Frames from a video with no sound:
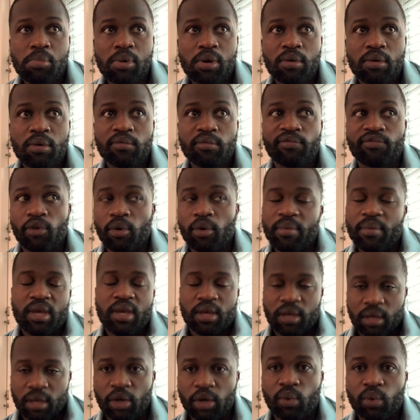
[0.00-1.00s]
For
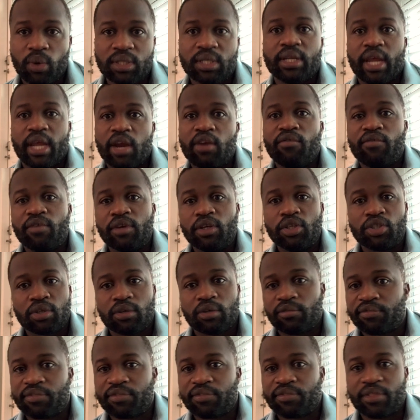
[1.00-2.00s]
me, it was an average
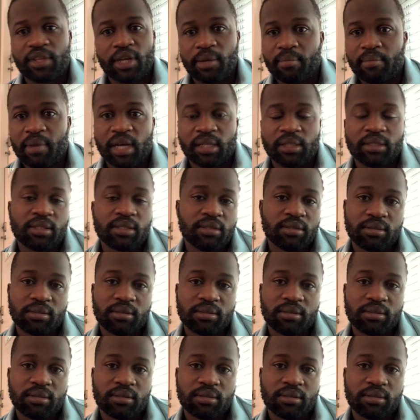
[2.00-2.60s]
of 3 months.